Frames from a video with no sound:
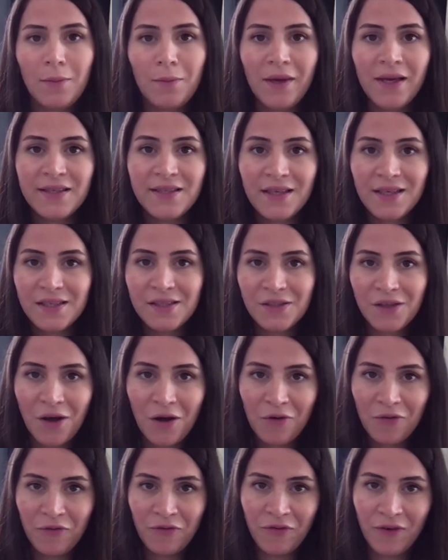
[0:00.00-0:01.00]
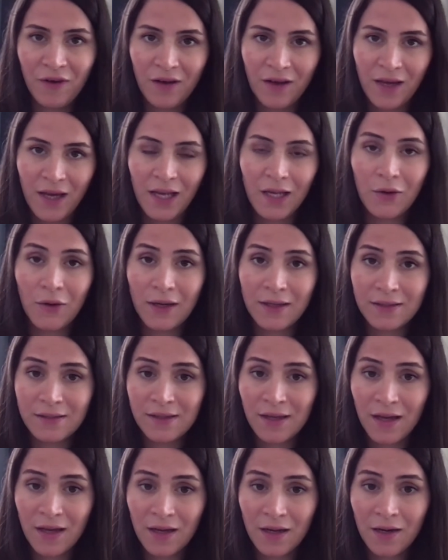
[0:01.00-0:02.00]
Amazing stuff, Elio and
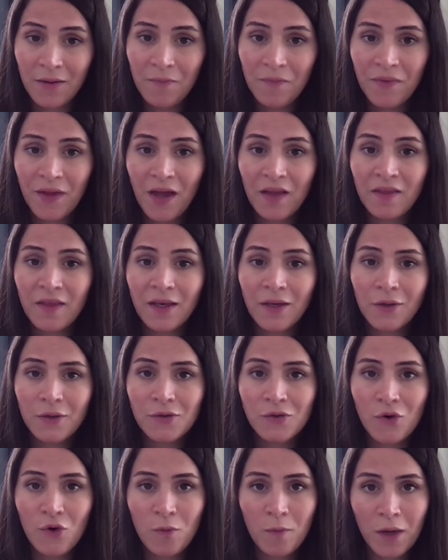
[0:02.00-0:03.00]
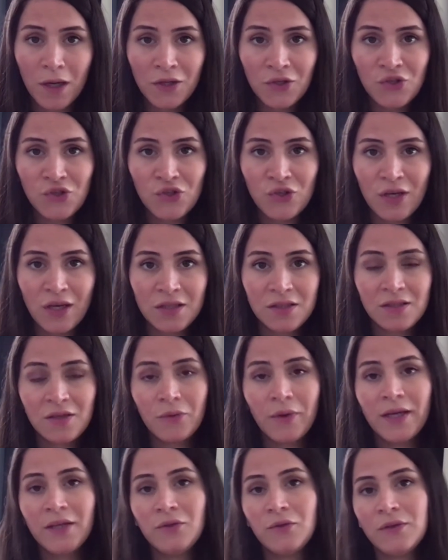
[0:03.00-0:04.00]
Sarah, and thank you so much. It's
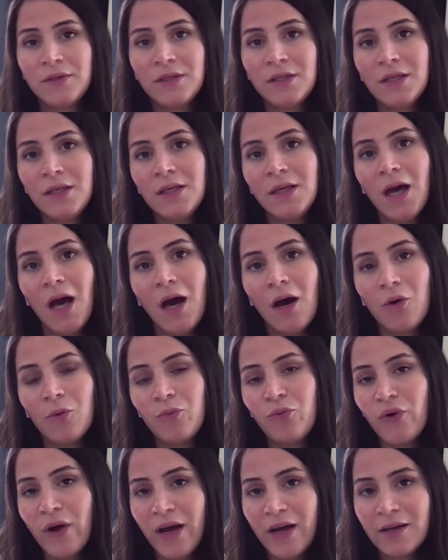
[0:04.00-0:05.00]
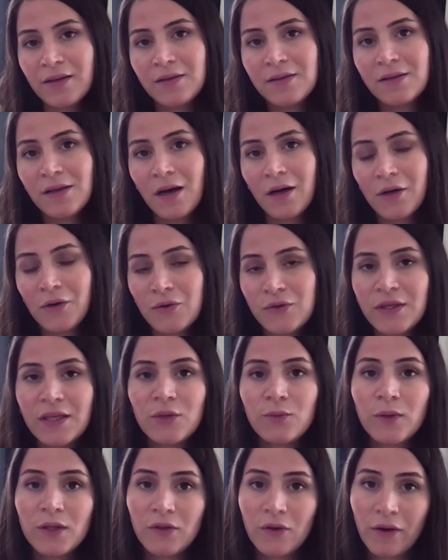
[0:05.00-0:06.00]
great to see how brands are
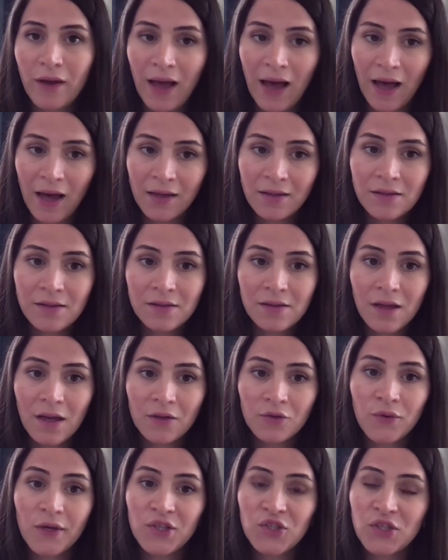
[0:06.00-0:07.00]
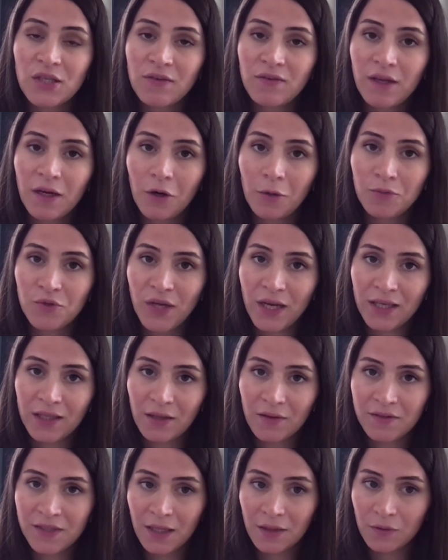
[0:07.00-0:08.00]
using Twitter ads to achieve their
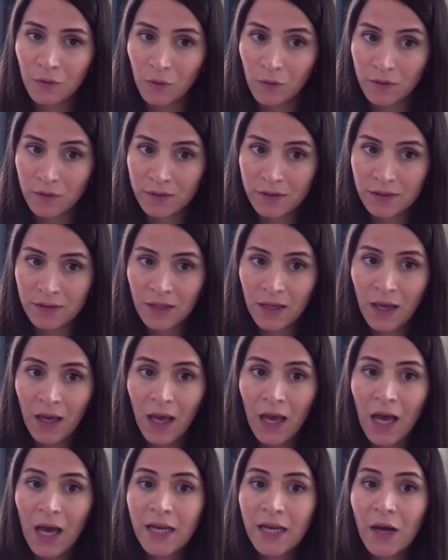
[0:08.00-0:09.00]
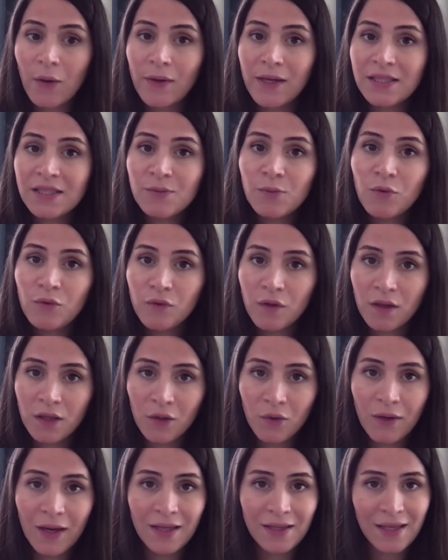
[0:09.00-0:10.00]
objectives and goals. Now let's move to the
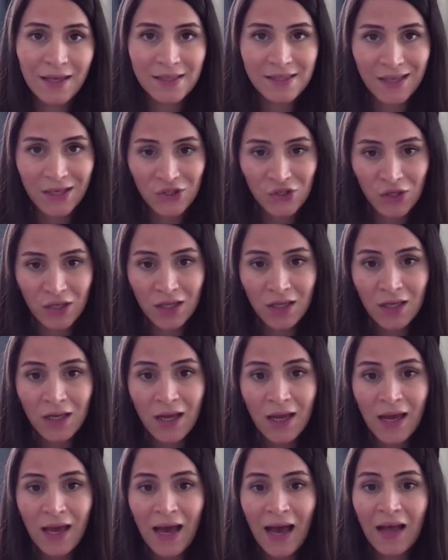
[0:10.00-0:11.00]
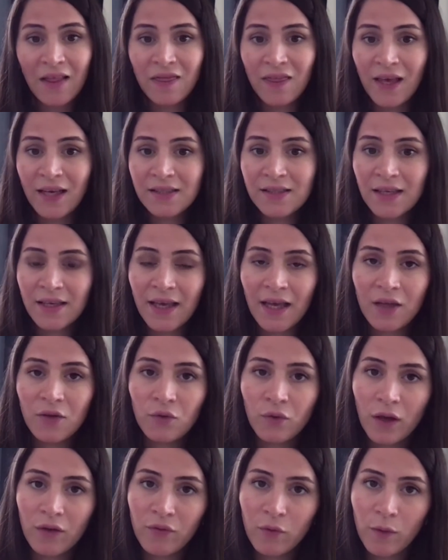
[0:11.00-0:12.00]
Q&A session, and thanks again
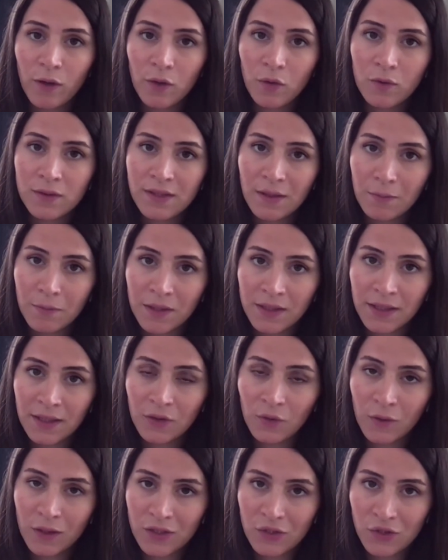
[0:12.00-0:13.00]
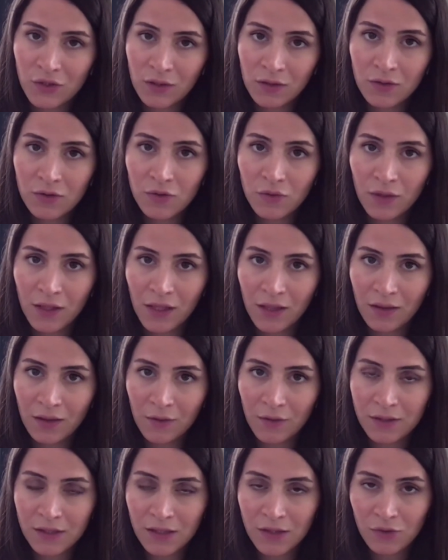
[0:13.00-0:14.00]
to everyone who submitted questions during
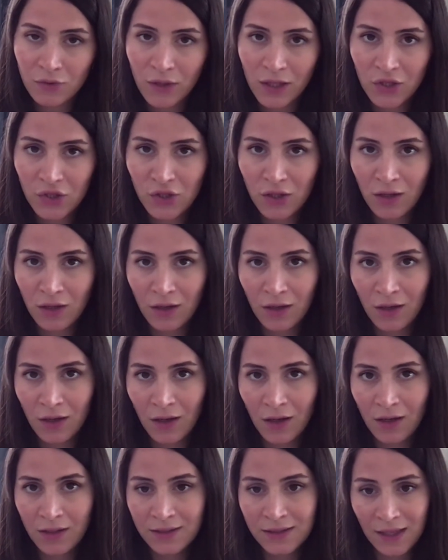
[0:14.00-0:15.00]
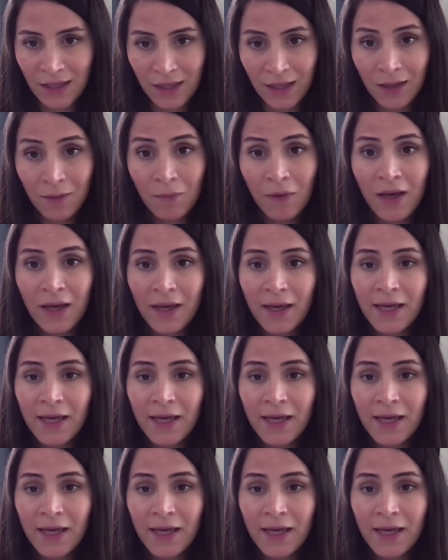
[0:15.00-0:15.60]
the registration time.